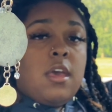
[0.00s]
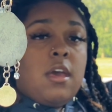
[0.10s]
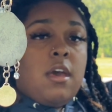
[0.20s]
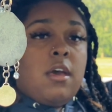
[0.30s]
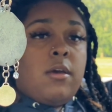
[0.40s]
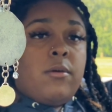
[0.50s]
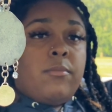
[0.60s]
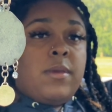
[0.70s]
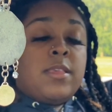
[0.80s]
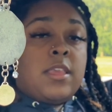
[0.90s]

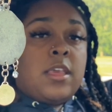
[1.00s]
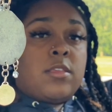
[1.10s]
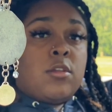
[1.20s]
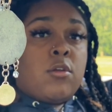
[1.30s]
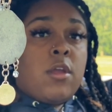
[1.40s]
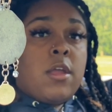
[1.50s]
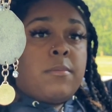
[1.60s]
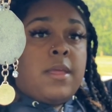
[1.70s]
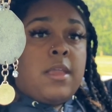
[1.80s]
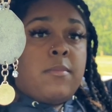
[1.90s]
His Instagram
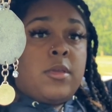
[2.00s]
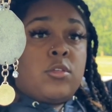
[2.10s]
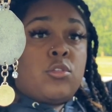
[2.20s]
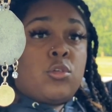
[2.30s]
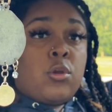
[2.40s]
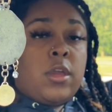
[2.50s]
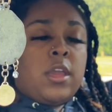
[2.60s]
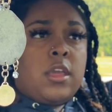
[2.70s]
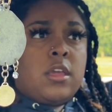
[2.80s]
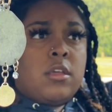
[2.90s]
name is
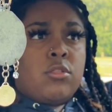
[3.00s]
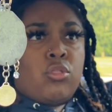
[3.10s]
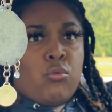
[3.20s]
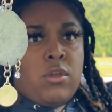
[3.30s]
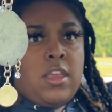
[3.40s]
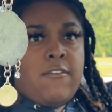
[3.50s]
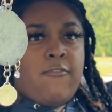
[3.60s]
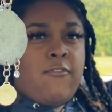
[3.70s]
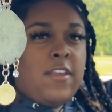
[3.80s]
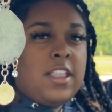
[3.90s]

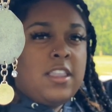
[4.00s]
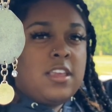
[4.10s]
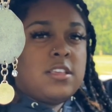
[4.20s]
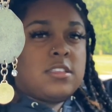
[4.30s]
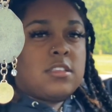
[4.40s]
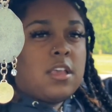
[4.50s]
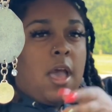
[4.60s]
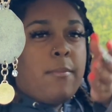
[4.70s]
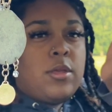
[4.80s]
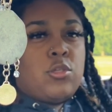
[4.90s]
Trey3Fitness.
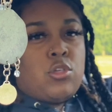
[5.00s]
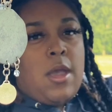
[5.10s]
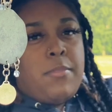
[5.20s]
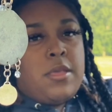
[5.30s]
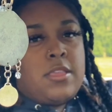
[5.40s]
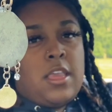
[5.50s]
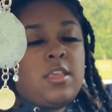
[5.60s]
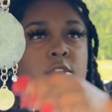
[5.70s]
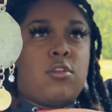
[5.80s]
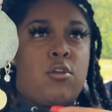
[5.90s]
I'm gonna drop his
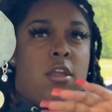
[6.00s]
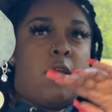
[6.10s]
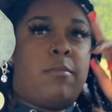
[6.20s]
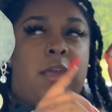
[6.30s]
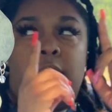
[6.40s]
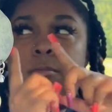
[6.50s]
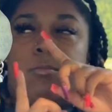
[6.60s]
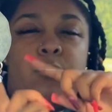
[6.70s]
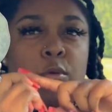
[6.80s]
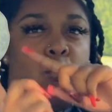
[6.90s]
Instagram like
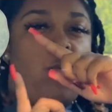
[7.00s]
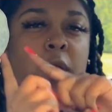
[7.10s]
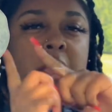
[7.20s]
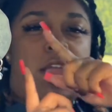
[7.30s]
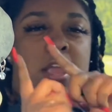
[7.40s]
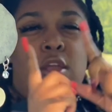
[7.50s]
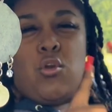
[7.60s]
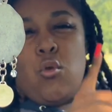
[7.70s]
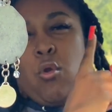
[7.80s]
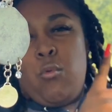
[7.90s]
right
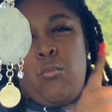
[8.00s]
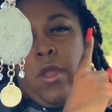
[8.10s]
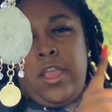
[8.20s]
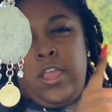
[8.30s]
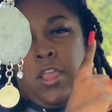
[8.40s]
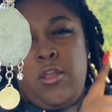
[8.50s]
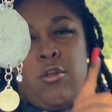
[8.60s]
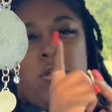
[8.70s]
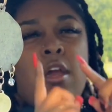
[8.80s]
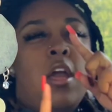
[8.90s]
here or right
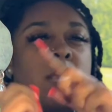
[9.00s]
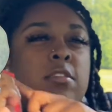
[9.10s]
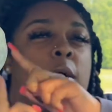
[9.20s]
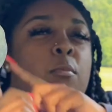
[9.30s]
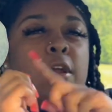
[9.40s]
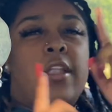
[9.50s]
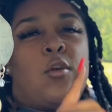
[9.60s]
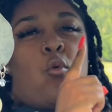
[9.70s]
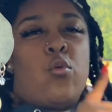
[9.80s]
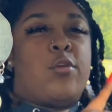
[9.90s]
here, somewhere in the
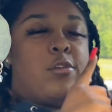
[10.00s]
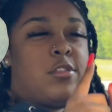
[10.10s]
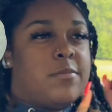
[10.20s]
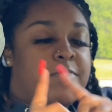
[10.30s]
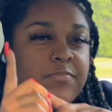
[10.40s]
corners,